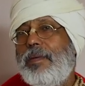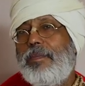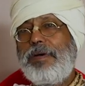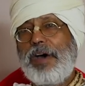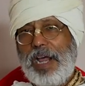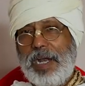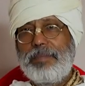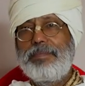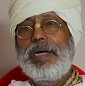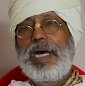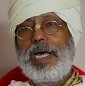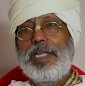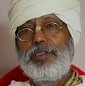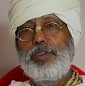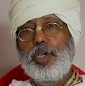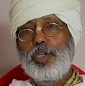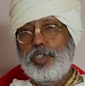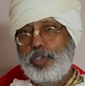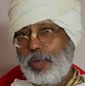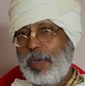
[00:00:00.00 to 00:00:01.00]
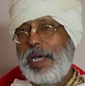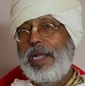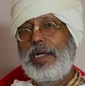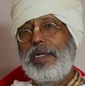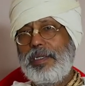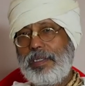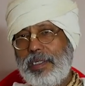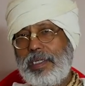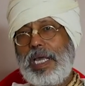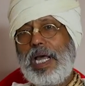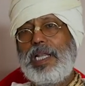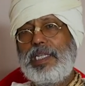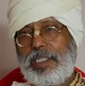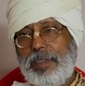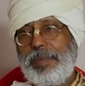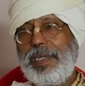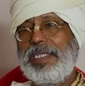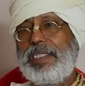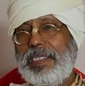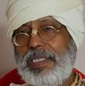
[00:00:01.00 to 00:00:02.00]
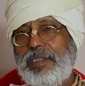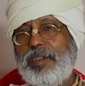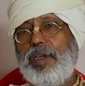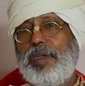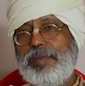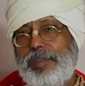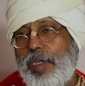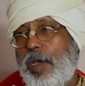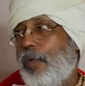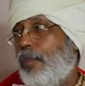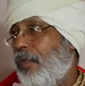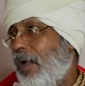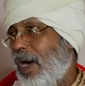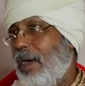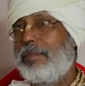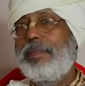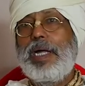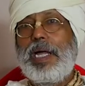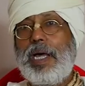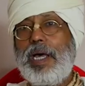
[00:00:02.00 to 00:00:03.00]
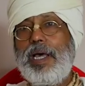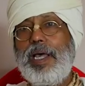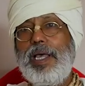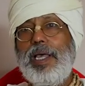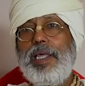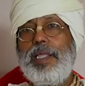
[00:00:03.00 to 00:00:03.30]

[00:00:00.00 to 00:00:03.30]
farmer, those who are cultivating, the, the farmer,